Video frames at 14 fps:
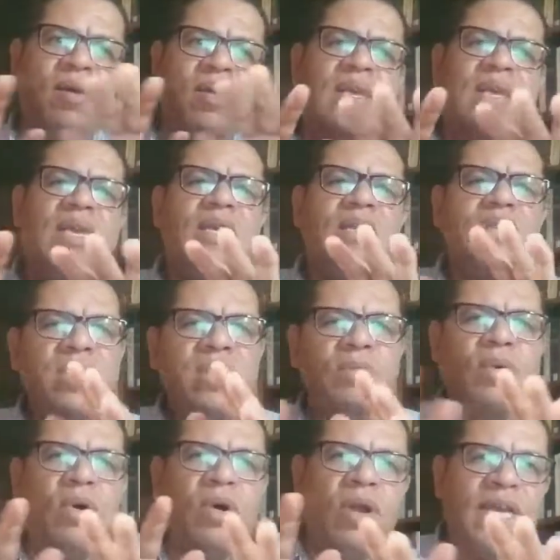in more or less the
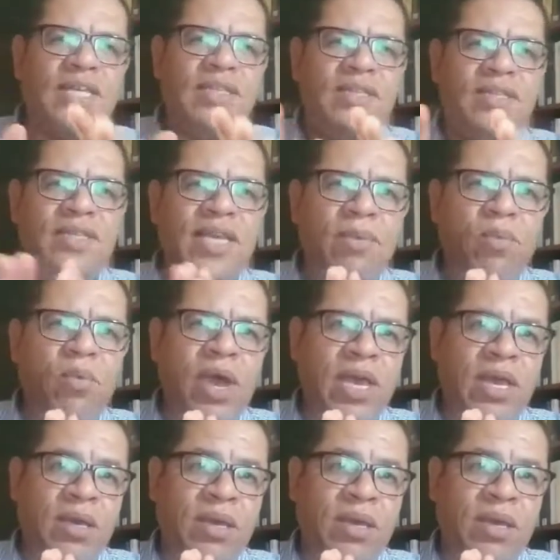same way, but